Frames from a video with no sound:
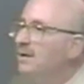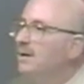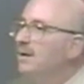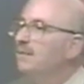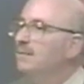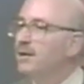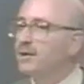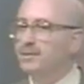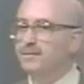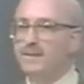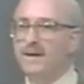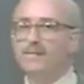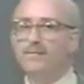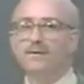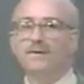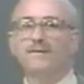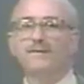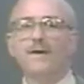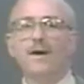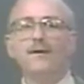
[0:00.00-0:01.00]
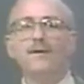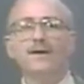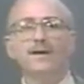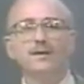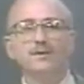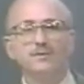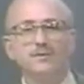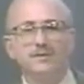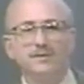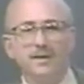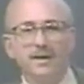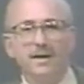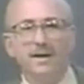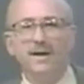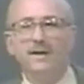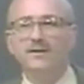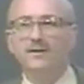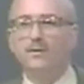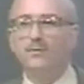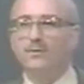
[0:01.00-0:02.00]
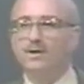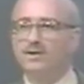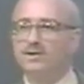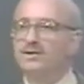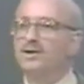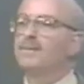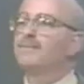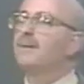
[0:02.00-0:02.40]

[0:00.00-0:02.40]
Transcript: because people are very interested in the risk